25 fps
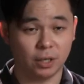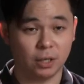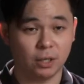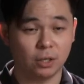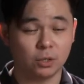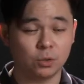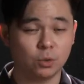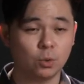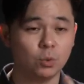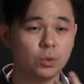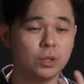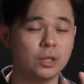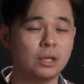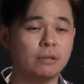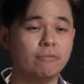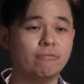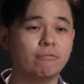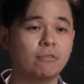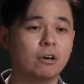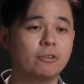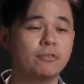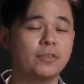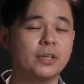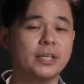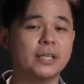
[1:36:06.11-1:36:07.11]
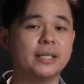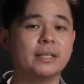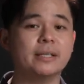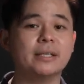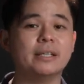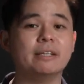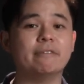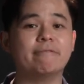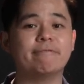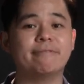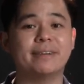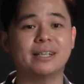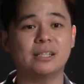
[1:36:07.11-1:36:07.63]
So involved in
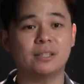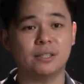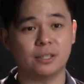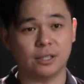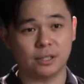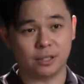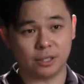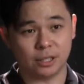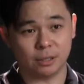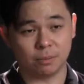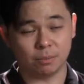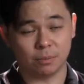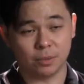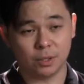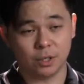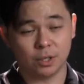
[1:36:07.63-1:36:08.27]
defense system.